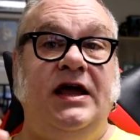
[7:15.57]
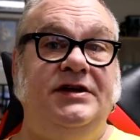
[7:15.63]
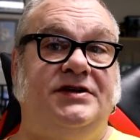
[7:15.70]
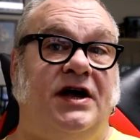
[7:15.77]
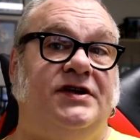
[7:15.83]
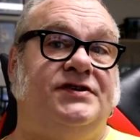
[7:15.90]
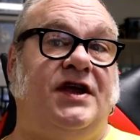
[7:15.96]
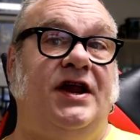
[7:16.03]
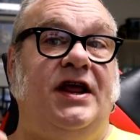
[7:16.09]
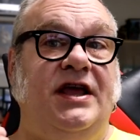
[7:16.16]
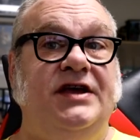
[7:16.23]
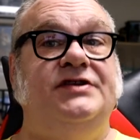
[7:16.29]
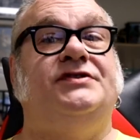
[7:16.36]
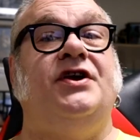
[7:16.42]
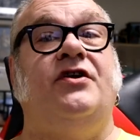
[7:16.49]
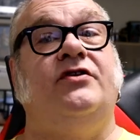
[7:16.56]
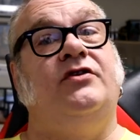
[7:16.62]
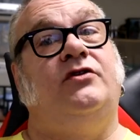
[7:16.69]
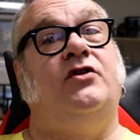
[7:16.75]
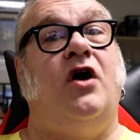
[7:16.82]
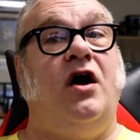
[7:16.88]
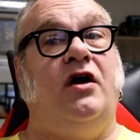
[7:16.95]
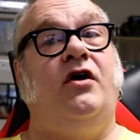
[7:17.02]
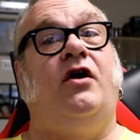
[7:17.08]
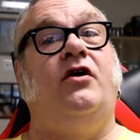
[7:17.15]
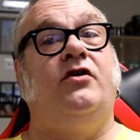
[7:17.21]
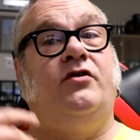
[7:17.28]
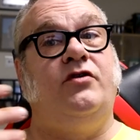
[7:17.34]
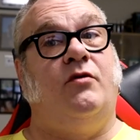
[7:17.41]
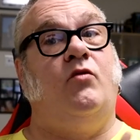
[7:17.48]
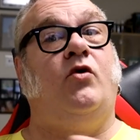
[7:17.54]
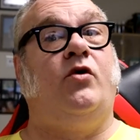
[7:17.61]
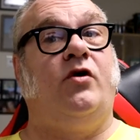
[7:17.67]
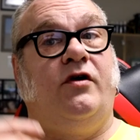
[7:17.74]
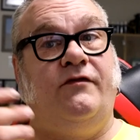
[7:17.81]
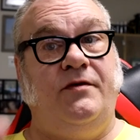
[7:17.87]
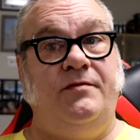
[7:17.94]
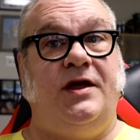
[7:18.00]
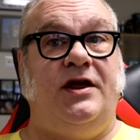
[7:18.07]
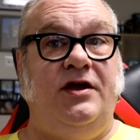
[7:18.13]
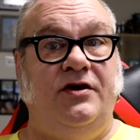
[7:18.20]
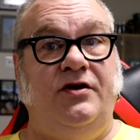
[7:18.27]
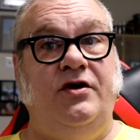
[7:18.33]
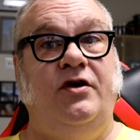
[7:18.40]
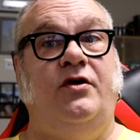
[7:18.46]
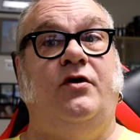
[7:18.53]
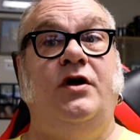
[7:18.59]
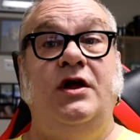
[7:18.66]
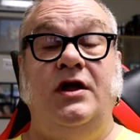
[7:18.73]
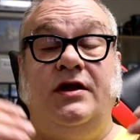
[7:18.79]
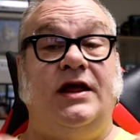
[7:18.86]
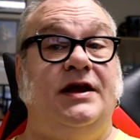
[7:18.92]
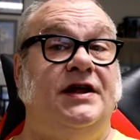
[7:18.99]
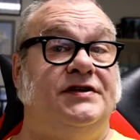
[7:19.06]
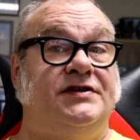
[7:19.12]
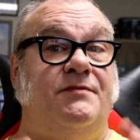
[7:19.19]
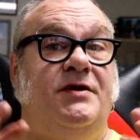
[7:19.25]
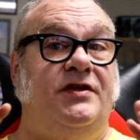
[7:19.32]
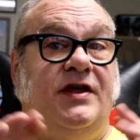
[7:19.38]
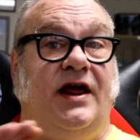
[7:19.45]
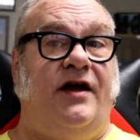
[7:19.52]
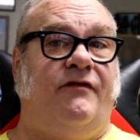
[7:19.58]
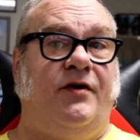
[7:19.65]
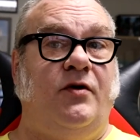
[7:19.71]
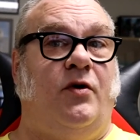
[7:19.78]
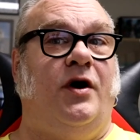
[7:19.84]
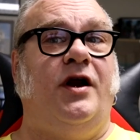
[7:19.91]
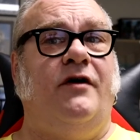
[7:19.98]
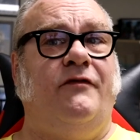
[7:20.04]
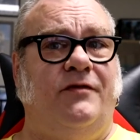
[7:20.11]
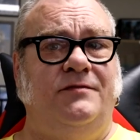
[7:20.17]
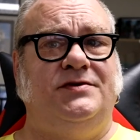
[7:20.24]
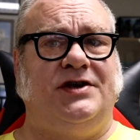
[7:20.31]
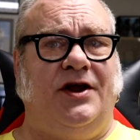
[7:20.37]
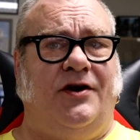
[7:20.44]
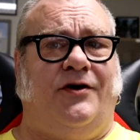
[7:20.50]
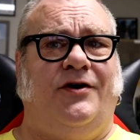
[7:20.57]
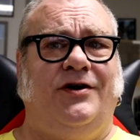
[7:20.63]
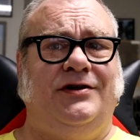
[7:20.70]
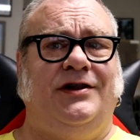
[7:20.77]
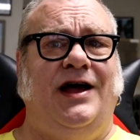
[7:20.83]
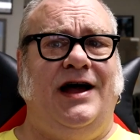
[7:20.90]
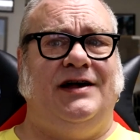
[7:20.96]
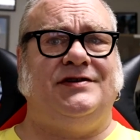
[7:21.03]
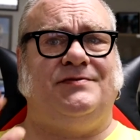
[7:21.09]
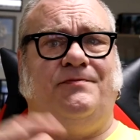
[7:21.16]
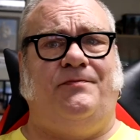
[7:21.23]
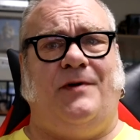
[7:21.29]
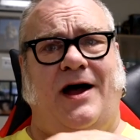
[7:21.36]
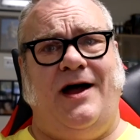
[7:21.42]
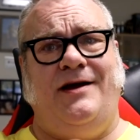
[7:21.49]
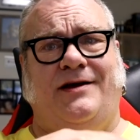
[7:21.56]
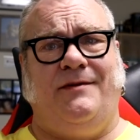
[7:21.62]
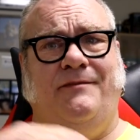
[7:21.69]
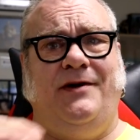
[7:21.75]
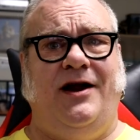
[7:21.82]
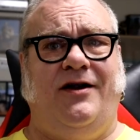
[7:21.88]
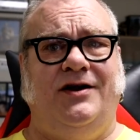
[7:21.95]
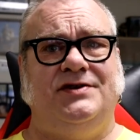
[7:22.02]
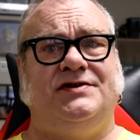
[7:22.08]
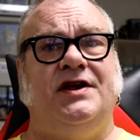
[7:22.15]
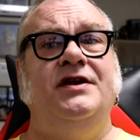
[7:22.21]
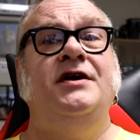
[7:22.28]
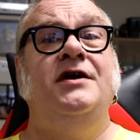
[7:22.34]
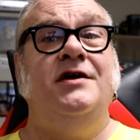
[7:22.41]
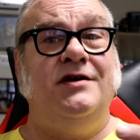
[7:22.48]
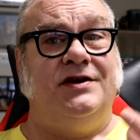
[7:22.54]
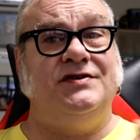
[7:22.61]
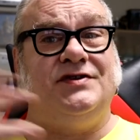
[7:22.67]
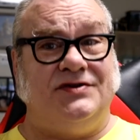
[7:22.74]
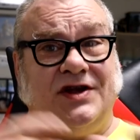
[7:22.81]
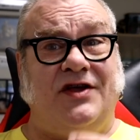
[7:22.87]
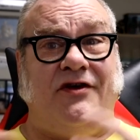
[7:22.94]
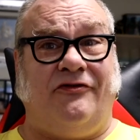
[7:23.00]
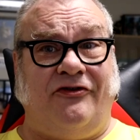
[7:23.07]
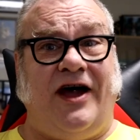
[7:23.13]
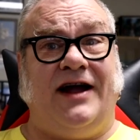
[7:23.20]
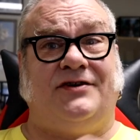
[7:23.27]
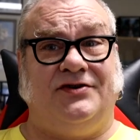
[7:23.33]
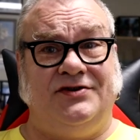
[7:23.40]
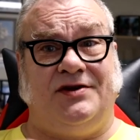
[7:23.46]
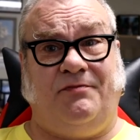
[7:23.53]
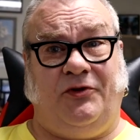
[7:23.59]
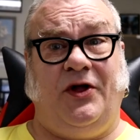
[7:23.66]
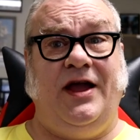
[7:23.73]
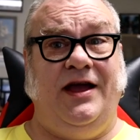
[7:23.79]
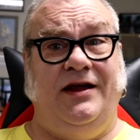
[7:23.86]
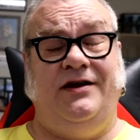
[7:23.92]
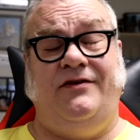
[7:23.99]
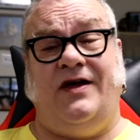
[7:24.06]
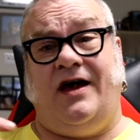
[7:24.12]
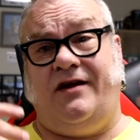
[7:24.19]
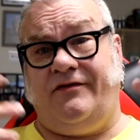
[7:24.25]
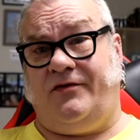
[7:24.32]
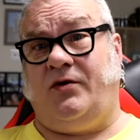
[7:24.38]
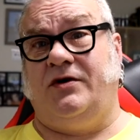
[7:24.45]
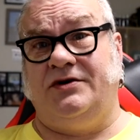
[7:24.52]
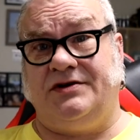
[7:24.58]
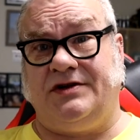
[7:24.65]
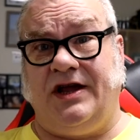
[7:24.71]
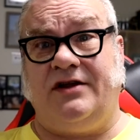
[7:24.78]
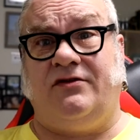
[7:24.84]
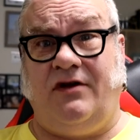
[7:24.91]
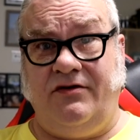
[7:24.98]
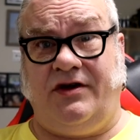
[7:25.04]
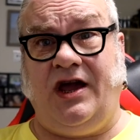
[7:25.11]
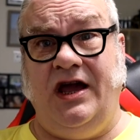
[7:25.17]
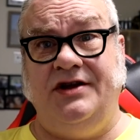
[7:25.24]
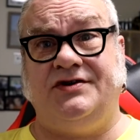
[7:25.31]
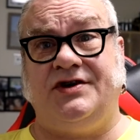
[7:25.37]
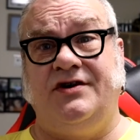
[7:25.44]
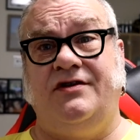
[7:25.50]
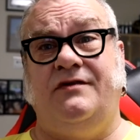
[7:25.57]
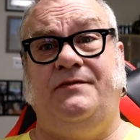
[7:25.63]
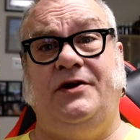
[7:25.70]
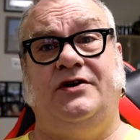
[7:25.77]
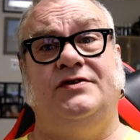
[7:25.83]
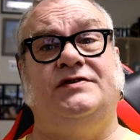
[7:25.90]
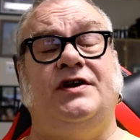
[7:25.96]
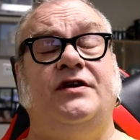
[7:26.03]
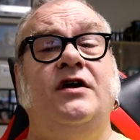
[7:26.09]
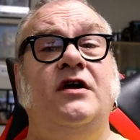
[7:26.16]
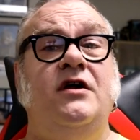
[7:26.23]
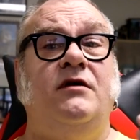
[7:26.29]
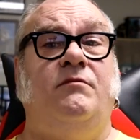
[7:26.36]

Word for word: It does get easier the longer or the more of them that you do. That doesn't mean that every one of them is going to hurt less by comparison, because there's other factors that play into that, of course, like location of the piercing.